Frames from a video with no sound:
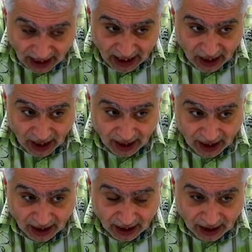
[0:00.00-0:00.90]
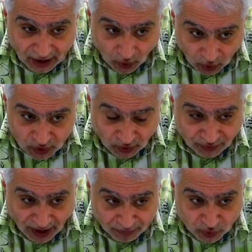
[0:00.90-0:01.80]
also from 2
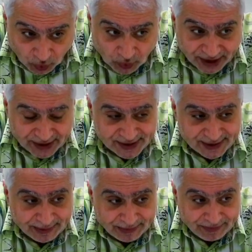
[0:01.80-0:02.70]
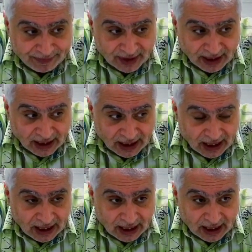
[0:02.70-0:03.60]
weeks,
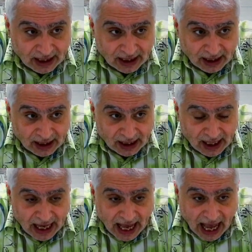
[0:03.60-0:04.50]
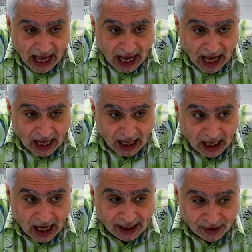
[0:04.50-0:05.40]
he was
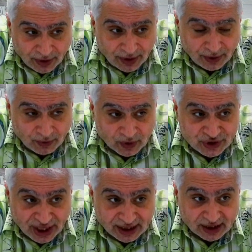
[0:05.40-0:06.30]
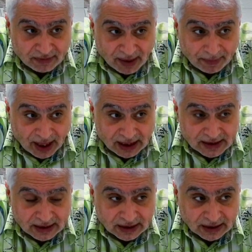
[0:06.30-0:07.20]
checking my pulse,
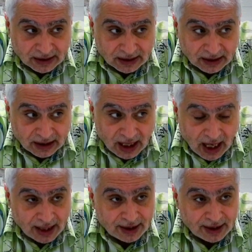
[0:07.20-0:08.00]
and he told me,